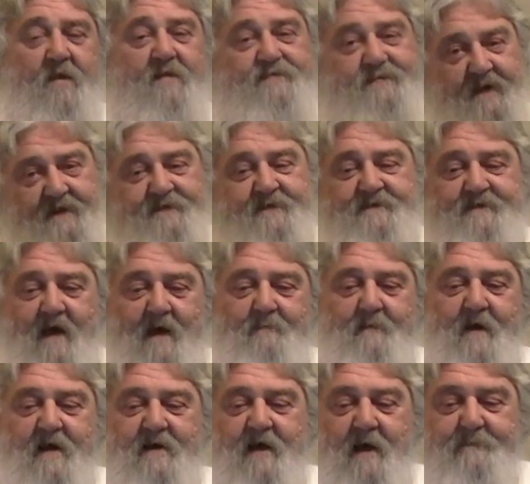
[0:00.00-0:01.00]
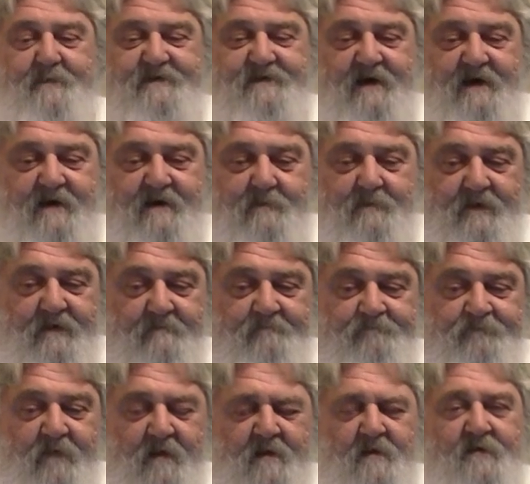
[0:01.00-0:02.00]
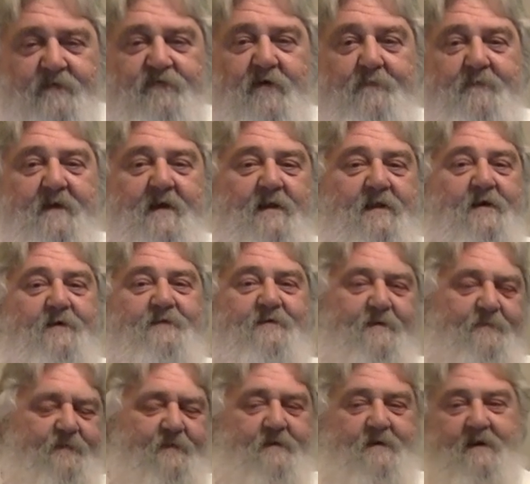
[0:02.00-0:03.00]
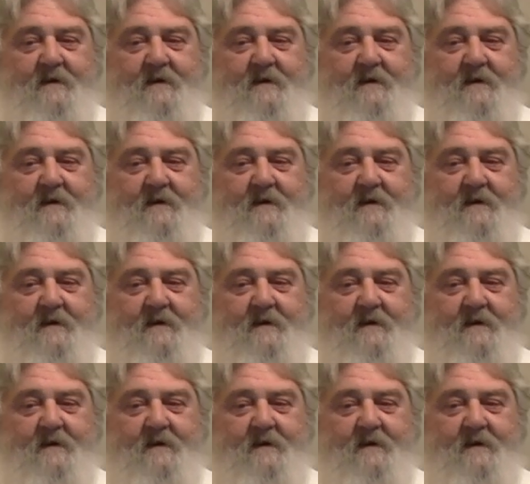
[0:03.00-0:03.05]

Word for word: decent. Not my cup of tea, but something a little different.